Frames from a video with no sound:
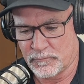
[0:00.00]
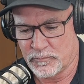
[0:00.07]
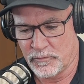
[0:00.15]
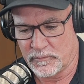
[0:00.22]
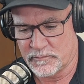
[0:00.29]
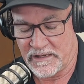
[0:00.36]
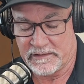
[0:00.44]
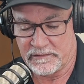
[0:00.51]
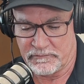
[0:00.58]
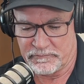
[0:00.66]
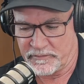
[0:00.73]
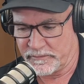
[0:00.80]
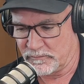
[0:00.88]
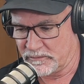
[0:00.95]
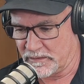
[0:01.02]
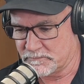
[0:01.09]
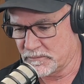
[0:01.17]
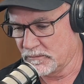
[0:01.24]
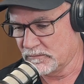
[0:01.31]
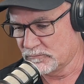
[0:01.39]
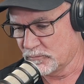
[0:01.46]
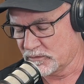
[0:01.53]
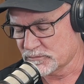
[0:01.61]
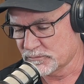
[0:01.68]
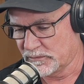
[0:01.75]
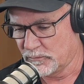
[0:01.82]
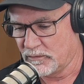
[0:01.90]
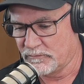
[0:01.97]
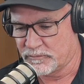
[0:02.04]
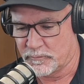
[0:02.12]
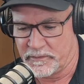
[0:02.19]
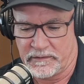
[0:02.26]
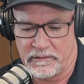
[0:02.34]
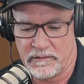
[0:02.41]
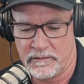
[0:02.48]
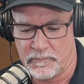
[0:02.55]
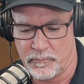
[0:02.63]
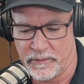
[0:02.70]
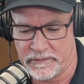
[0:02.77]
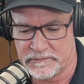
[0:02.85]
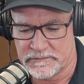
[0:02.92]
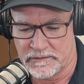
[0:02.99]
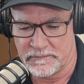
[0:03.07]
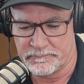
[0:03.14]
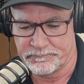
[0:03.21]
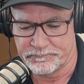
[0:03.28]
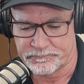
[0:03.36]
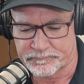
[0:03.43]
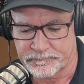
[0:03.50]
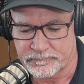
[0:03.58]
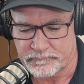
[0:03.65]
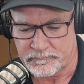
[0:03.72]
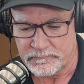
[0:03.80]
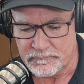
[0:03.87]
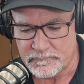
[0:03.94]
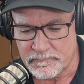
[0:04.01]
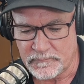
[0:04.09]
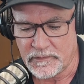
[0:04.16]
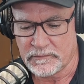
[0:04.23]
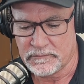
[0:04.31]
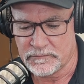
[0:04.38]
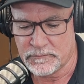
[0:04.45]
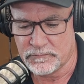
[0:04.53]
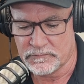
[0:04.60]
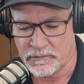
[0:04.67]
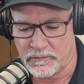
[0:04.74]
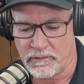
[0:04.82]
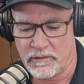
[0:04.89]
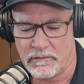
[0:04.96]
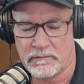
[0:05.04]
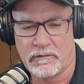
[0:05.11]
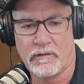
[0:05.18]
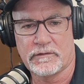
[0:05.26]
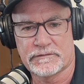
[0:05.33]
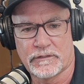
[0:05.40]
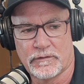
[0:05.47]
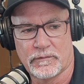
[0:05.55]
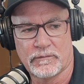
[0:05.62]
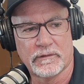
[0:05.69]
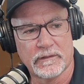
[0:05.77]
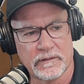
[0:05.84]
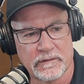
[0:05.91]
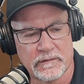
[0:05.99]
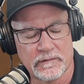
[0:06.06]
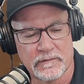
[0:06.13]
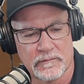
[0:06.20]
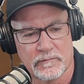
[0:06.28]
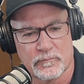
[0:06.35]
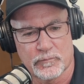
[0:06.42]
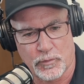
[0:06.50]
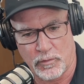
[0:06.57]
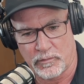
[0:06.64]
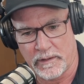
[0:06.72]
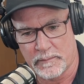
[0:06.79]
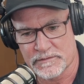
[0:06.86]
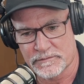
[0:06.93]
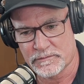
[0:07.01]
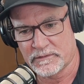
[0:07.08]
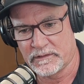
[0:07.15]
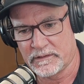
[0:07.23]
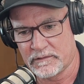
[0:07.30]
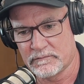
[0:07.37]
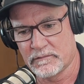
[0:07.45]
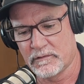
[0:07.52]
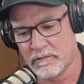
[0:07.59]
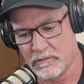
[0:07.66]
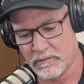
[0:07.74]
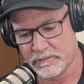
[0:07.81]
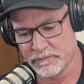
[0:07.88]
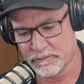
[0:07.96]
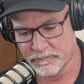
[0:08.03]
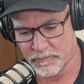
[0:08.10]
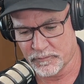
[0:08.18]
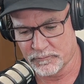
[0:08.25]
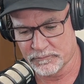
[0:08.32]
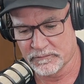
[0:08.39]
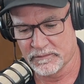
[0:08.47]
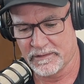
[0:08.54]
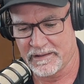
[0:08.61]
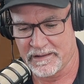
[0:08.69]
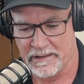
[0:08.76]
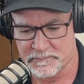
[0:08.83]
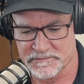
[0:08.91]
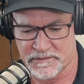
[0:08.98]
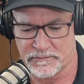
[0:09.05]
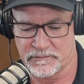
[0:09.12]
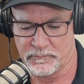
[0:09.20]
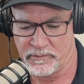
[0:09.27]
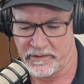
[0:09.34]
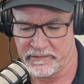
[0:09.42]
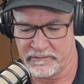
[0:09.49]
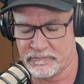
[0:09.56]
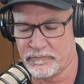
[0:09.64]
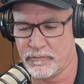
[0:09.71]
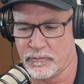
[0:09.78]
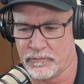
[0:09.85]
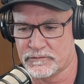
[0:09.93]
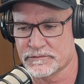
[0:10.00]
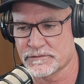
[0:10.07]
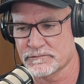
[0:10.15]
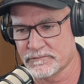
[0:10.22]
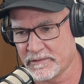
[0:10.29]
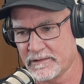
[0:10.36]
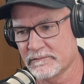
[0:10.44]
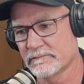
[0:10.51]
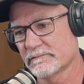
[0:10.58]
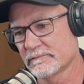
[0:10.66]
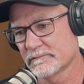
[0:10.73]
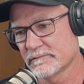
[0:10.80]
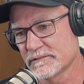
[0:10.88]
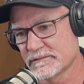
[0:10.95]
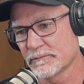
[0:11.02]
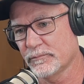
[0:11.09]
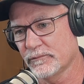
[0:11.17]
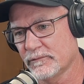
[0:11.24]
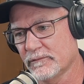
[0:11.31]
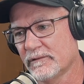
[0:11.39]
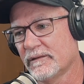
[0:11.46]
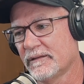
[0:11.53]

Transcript: programs. I love Final Cut Pro. It works really well for me. But there are also programs that you can get on your phone, apps that you can buy for that simple,